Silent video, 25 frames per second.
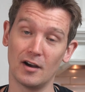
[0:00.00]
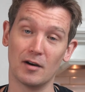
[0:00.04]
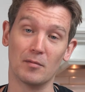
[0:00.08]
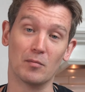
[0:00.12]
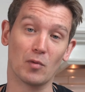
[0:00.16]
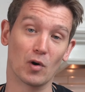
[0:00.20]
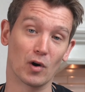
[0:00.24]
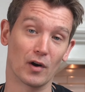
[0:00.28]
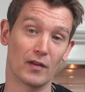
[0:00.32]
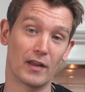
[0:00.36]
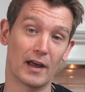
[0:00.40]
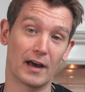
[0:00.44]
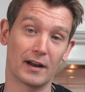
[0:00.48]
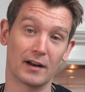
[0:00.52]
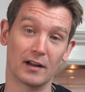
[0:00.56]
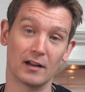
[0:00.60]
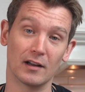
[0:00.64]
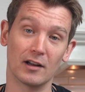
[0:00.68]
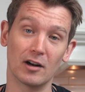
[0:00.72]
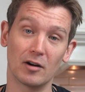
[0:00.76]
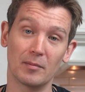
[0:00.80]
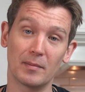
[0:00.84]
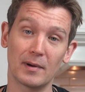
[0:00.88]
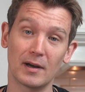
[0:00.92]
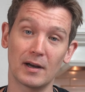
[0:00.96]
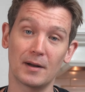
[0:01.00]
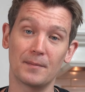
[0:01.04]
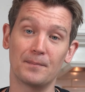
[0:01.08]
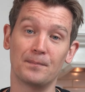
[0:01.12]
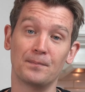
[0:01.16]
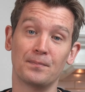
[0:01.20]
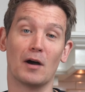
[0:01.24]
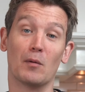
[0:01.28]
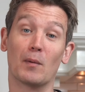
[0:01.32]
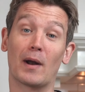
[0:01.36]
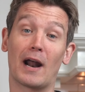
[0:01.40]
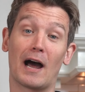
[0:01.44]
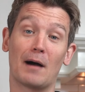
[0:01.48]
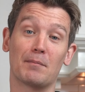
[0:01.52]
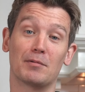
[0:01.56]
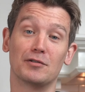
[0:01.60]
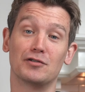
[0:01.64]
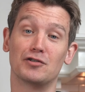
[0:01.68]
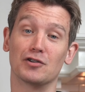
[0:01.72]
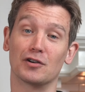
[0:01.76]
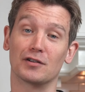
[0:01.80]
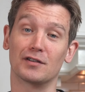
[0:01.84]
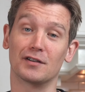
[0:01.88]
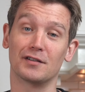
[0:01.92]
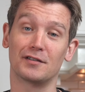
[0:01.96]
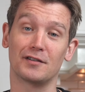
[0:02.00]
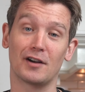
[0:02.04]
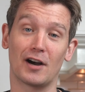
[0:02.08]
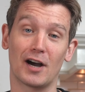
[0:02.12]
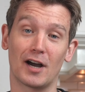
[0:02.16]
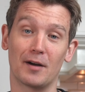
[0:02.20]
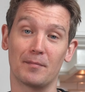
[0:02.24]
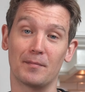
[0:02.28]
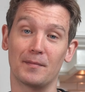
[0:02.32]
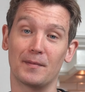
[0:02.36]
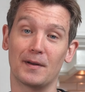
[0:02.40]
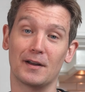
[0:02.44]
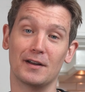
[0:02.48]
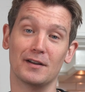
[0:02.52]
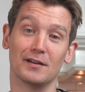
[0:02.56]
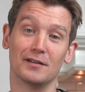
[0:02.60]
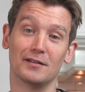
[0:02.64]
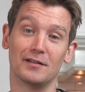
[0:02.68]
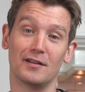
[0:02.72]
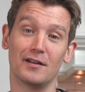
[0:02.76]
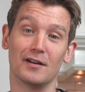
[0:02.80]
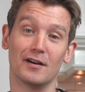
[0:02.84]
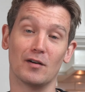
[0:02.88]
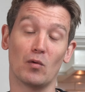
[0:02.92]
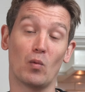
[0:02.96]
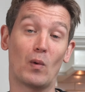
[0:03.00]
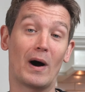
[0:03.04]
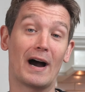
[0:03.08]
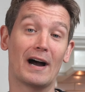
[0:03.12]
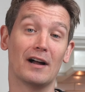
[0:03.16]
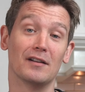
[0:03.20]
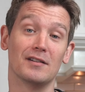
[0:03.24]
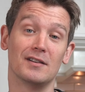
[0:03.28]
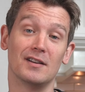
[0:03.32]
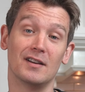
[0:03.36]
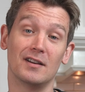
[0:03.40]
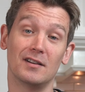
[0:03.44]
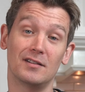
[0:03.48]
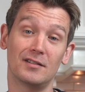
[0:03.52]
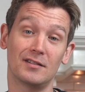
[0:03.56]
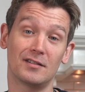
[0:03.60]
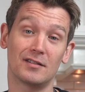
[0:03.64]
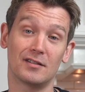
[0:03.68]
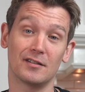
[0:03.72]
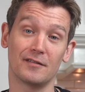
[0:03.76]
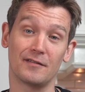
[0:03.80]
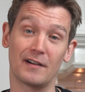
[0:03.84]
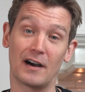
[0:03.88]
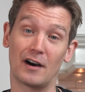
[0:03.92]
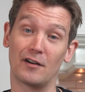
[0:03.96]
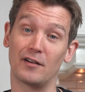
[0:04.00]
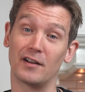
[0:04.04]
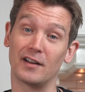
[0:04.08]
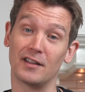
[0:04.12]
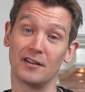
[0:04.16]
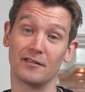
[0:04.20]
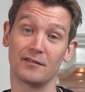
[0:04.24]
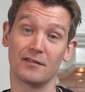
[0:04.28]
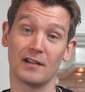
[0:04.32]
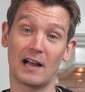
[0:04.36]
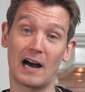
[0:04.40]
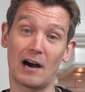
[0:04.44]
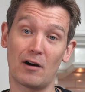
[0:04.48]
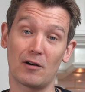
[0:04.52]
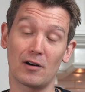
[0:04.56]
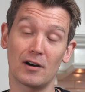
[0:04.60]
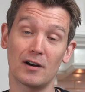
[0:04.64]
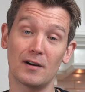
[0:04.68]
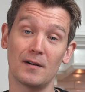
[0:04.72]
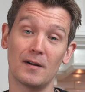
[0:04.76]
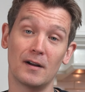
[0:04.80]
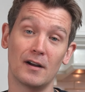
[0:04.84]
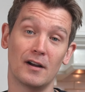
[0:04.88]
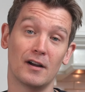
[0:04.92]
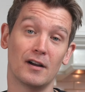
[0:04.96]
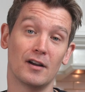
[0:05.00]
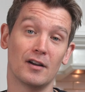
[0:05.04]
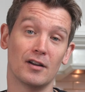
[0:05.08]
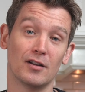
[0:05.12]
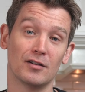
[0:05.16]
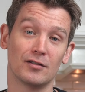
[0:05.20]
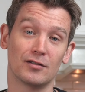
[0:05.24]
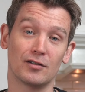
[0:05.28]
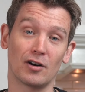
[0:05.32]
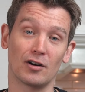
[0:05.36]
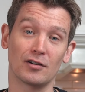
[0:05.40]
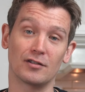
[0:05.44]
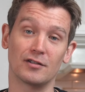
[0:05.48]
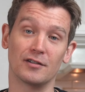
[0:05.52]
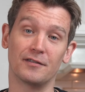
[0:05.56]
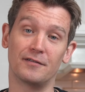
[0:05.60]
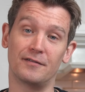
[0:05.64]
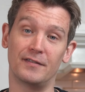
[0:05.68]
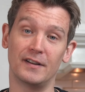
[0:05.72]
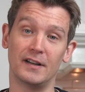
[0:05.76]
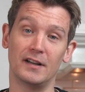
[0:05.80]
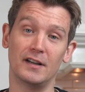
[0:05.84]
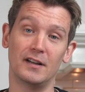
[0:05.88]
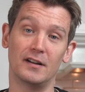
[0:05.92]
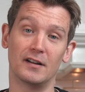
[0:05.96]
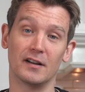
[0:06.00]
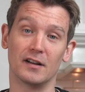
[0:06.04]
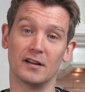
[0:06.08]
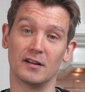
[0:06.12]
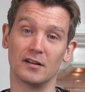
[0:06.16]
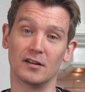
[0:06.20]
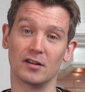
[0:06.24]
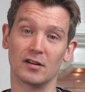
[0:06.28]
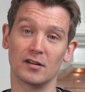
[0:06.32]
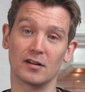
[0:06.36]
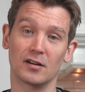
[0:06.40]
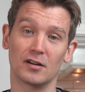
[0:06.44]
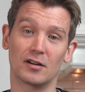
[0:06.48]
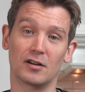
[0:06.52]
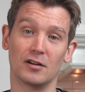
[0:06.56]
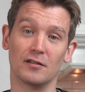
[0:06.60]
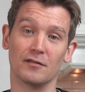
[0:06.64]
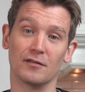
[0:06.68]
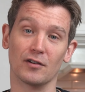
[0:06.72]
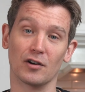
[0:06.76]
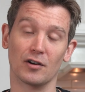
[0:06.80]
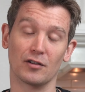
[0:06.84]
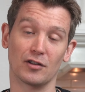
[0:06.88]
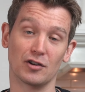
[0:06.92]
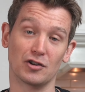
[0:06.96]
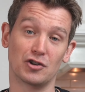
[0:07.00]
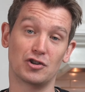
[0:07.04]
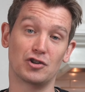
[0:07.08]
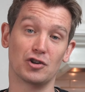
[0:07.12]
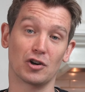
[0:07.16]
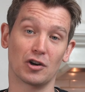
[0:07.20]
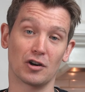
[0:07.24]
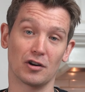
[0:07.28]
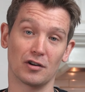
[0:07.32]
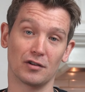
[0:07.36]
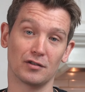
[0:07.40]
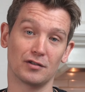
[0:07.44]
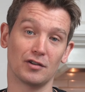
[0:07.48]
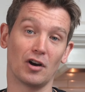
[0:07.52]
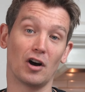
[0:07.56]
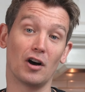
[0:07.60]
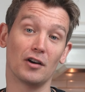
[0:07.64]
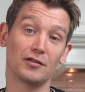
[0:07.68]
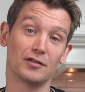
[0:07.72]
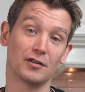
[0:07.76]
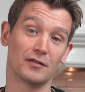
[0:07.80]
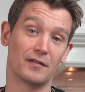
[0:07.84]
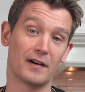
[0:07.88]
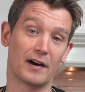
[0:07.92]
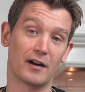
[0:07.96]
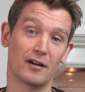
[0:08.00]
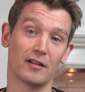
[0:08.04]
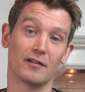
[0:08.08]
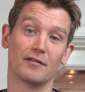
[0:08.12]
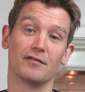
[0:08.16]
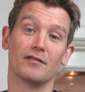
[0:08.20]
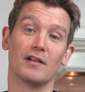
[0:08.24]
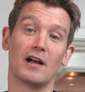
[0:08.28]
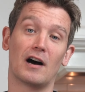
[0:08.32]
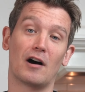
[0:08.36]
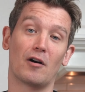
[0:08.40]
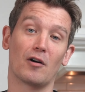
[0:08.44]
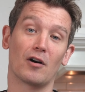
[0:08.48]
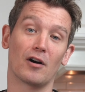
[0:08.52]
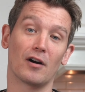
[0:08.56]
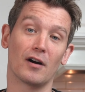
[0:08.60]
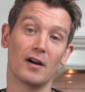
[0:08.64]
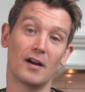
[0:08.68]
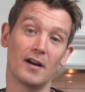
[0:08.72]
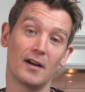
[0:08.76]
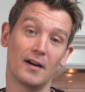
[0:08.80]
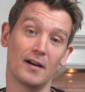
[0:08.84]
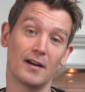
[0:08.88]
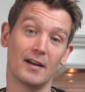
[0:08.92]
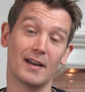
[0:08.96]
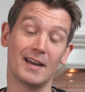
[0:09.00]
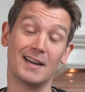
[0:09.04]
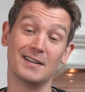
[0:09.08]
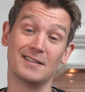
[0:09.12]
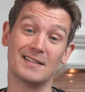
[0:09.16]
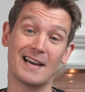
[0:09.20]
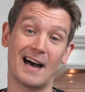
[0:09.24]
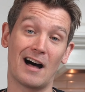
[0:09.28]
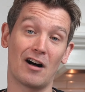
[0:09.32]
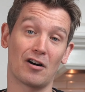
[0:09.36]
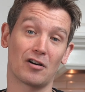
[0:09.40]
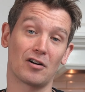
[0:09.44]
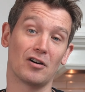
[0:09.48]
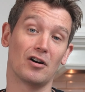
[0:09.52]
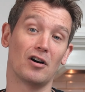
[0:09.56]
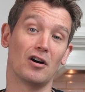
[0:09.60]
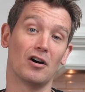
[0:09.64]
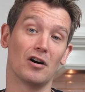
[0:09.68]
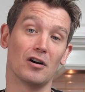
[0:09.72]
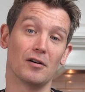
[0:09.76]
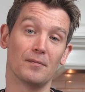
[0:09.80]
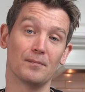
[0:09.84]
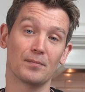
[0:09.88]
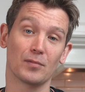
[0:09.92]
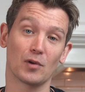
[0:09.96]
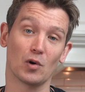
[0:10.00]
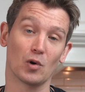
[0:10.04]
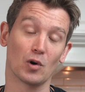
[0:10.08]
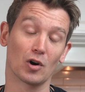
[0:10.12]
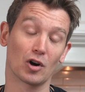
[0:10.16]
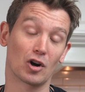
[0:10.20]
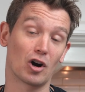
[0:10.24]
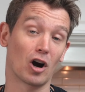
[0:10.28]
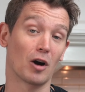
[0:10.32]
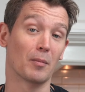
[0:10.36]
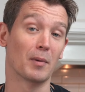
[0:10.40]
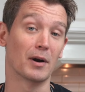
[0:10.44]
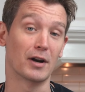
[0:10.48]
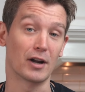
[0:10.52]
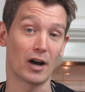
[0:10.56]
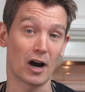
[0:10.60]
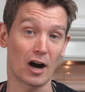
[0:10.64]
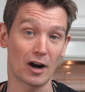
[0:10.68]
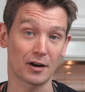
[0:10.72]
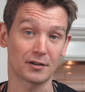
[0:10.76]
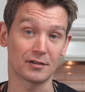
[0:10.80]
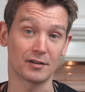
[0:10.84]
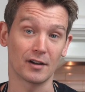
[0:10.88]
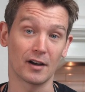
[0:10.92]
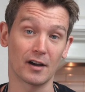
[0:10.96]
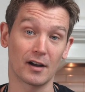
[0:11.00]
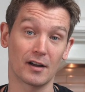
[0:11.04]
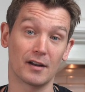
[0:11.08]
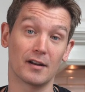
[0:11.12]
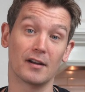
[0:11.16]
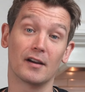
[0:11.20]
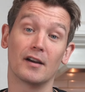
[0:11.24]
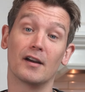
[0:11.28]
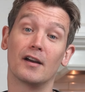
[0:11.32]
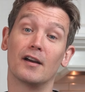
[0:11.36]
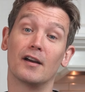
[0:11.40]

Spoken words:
More on that in a little bit. And what happens during this time is the wild yeasts found in the flour start to feed and convert the sugars also found in the flour into alcohol or carbon dioxide,